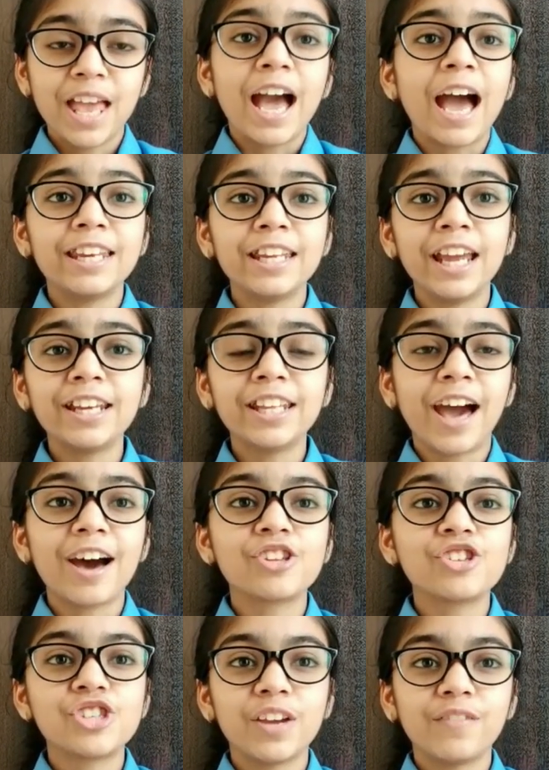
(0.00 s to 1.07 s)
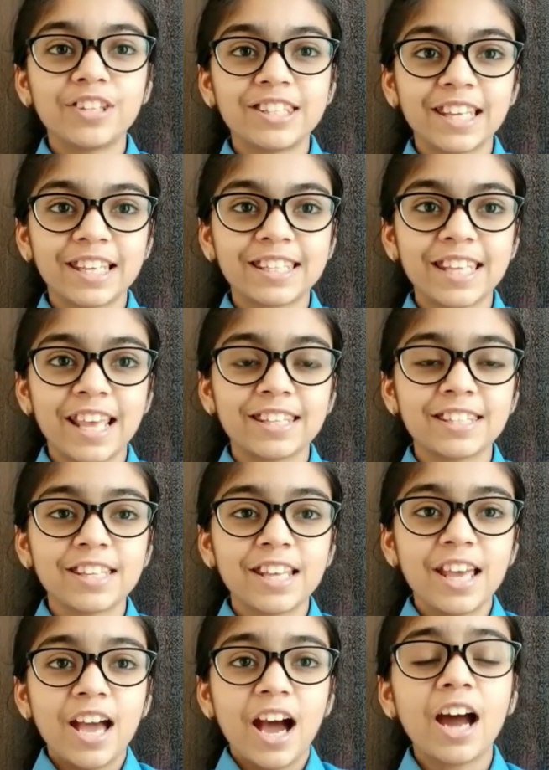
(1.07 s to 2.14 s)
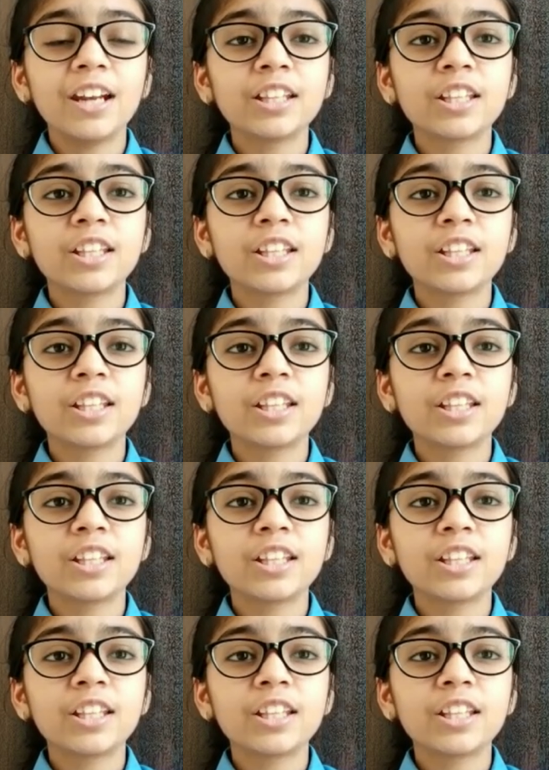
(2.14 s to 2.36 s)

And India achieved success under